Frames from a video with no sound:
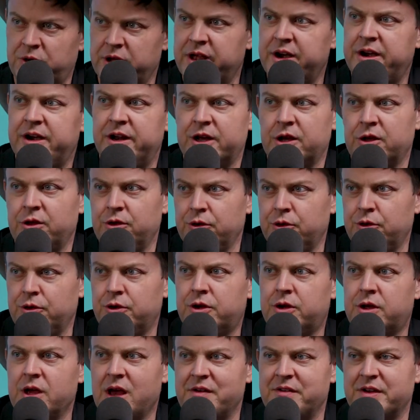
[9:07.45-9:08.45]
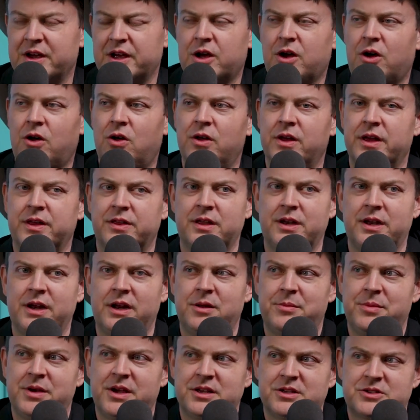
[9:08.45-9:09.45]
blueprint or blueprint, exactly. Calling the
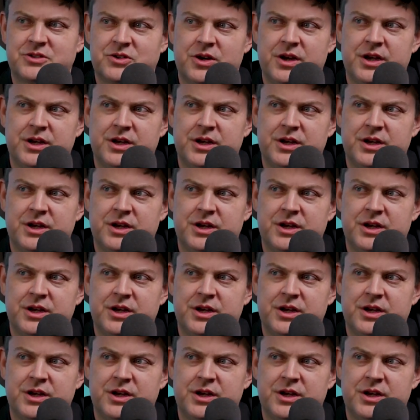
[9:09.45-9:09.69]
database